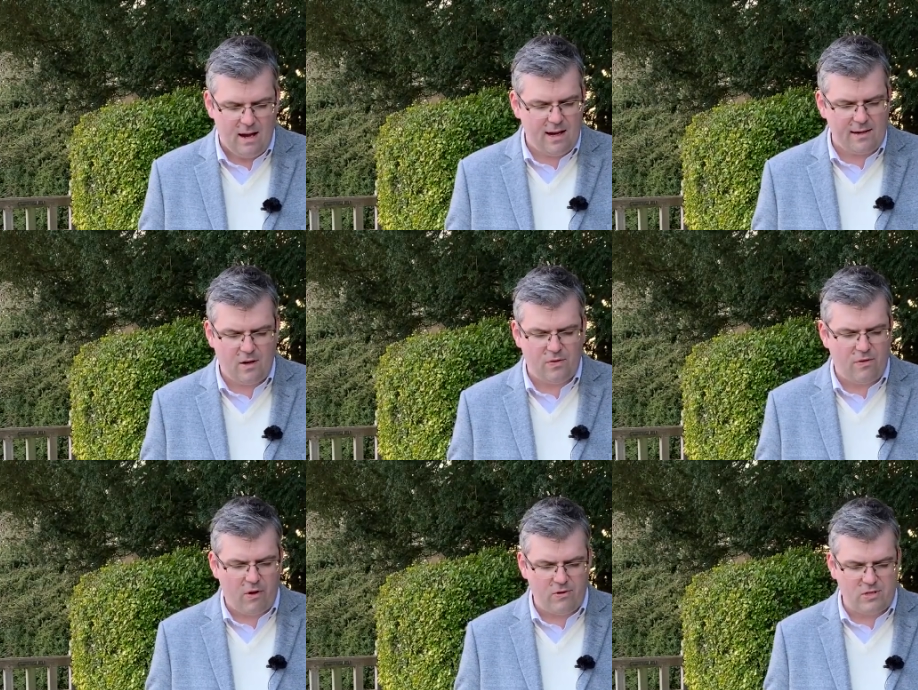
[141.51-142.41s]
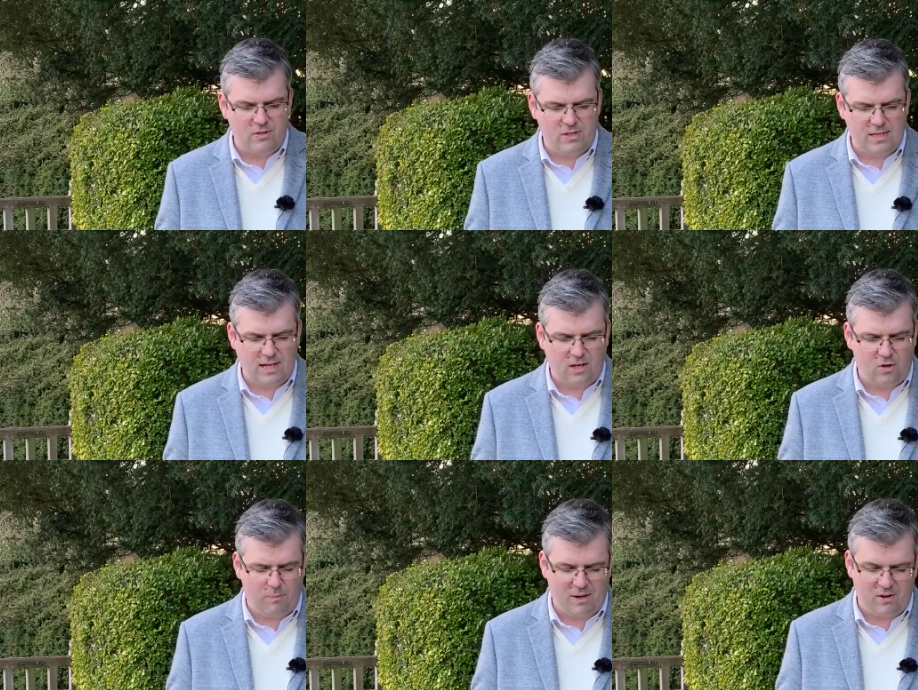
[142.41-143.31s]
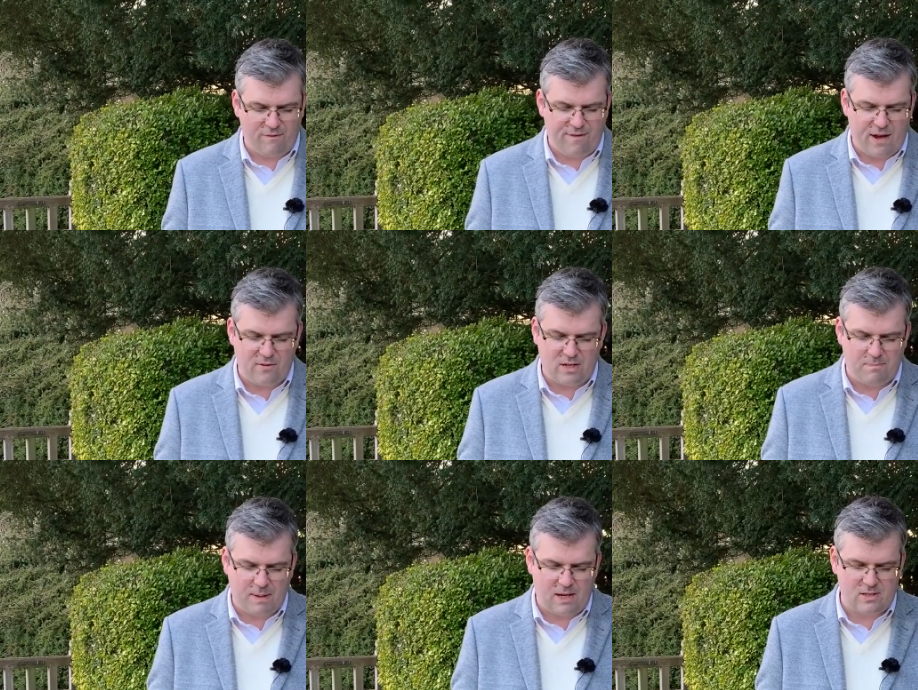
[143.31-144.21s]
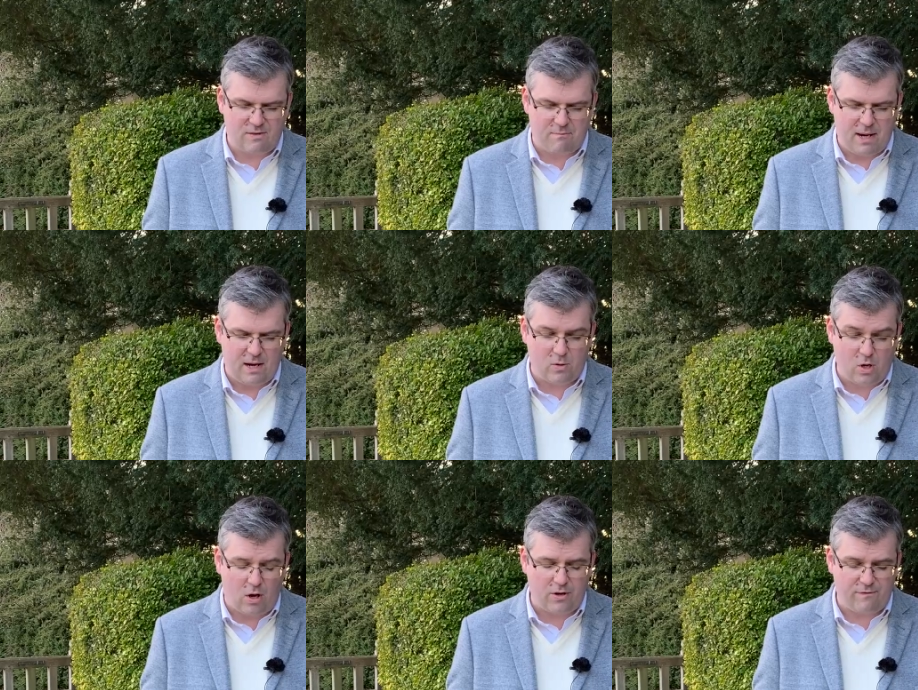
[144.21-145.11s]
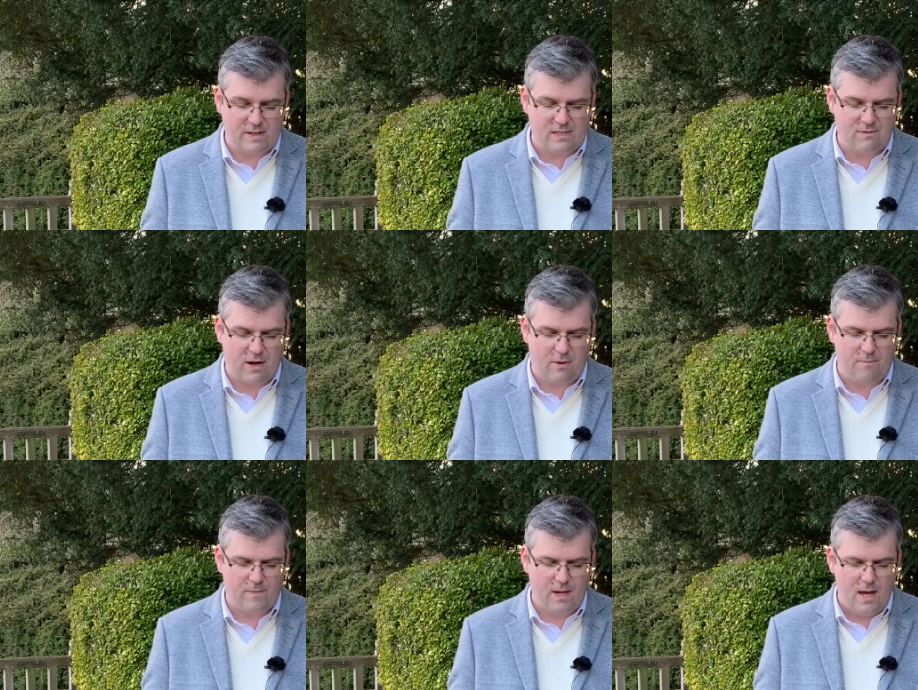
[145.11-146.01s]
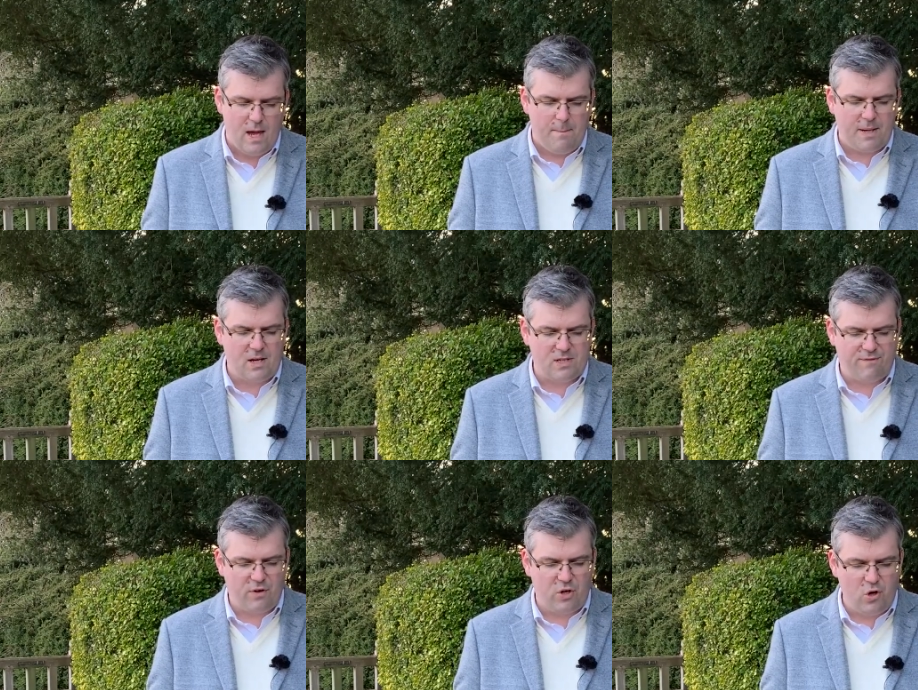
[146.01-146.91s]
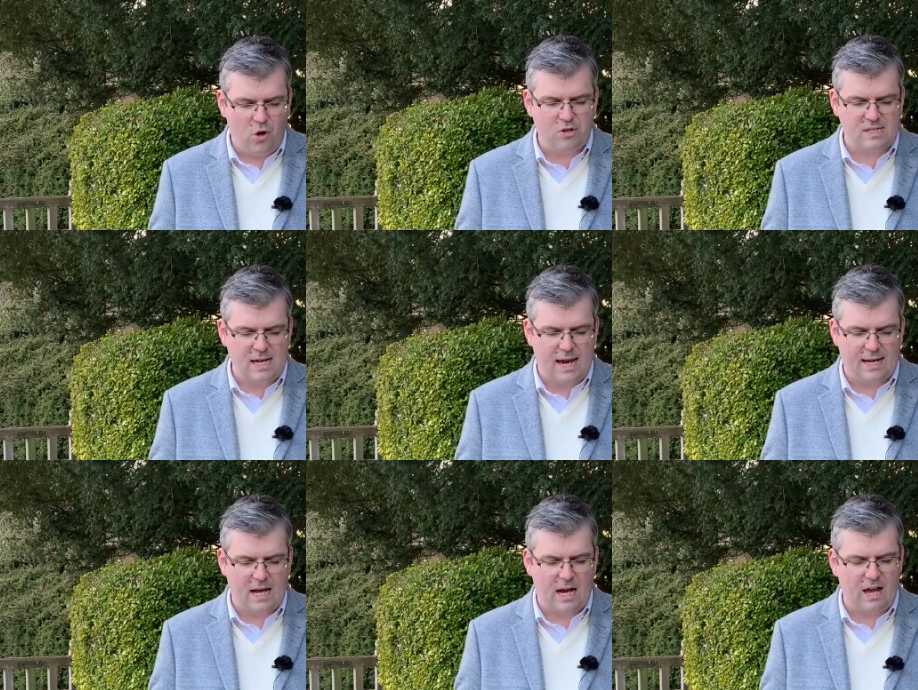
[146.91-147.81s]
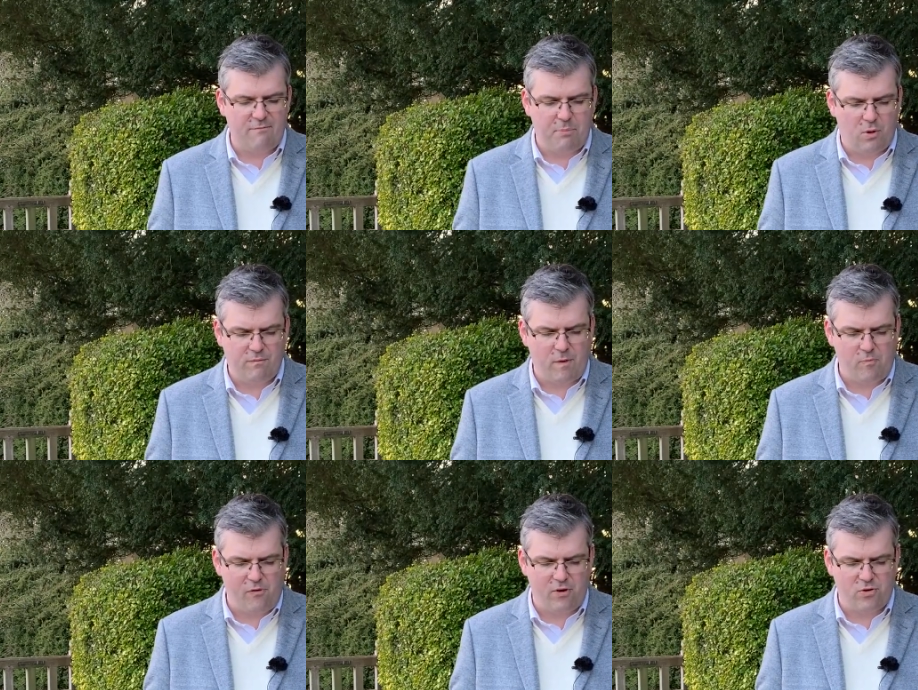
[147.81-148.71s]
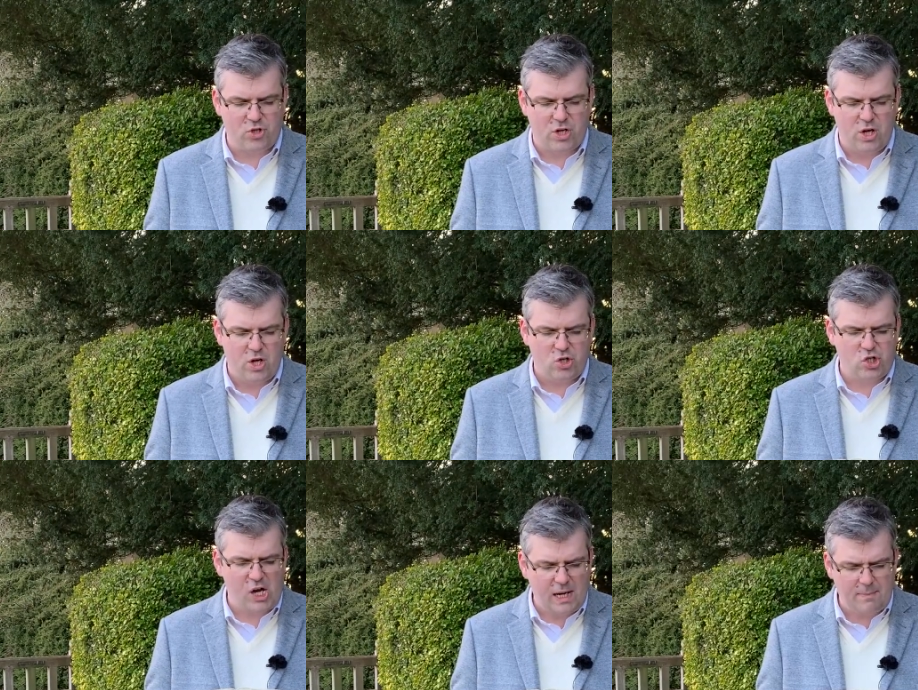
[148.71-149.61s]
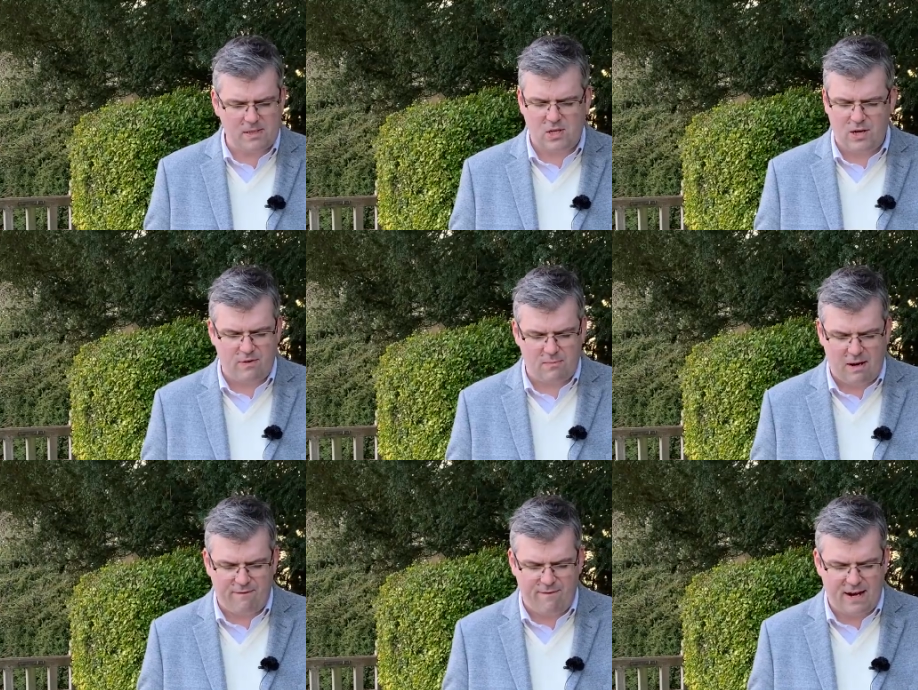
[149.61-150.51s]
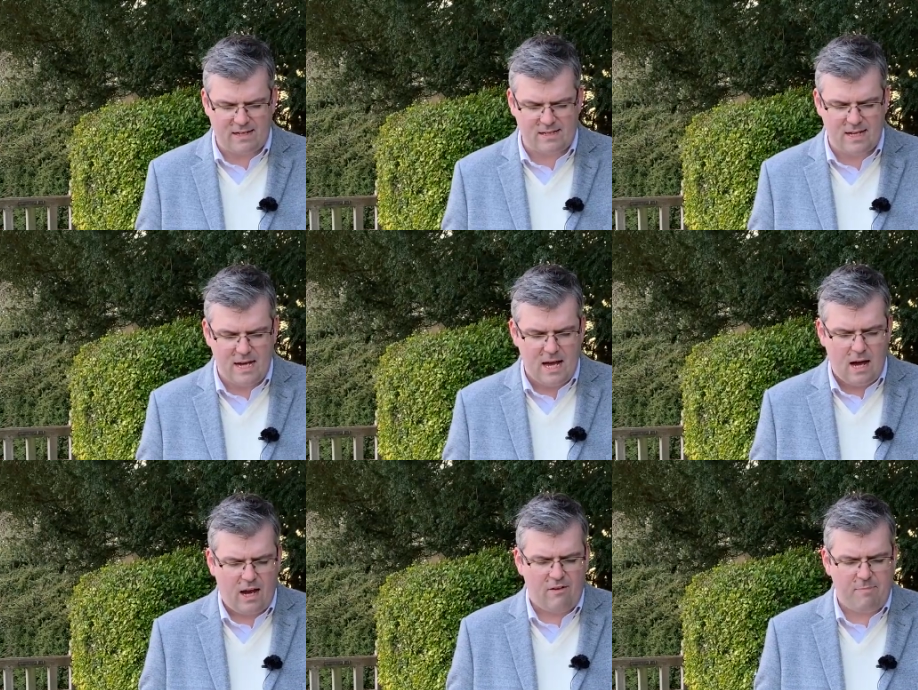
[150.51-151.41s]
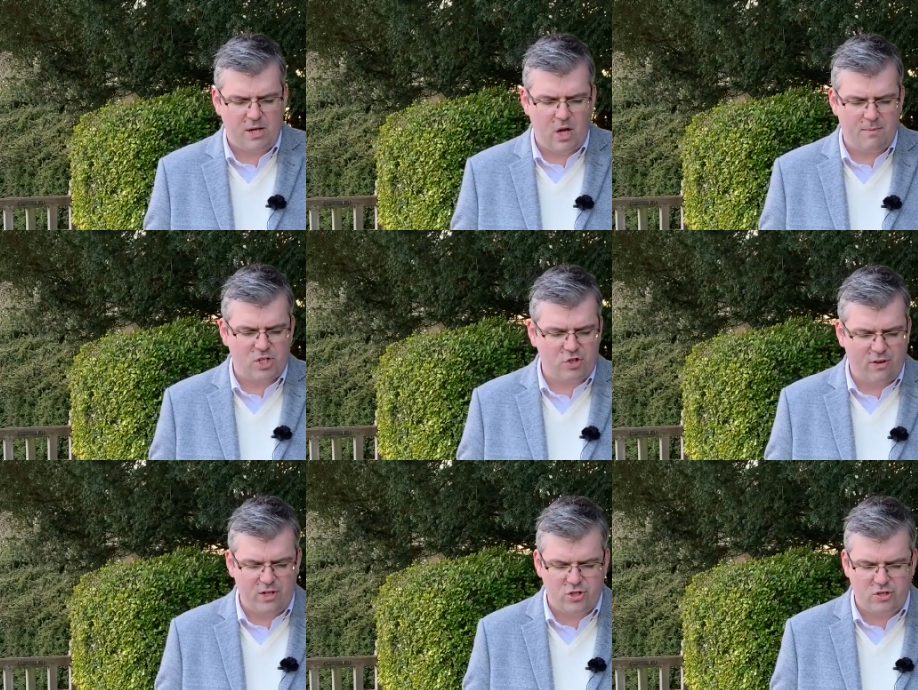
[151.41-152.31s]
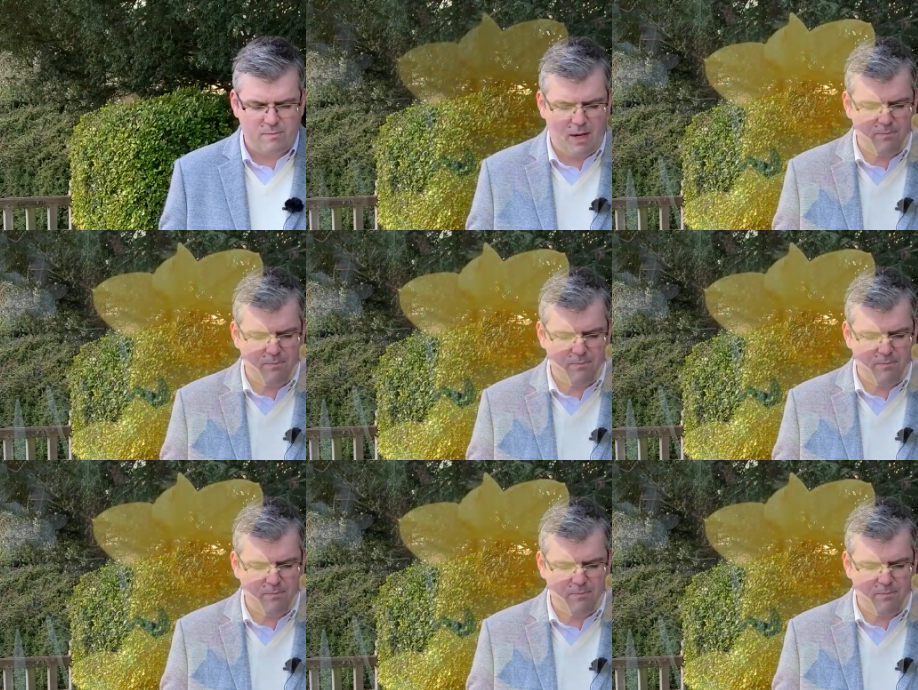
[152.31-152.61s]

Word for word: Let not those who seek you be confounded because of me, O God of Israel. Because for your sake I have borne reproach. Shame has covered my face. I have become a stranger to my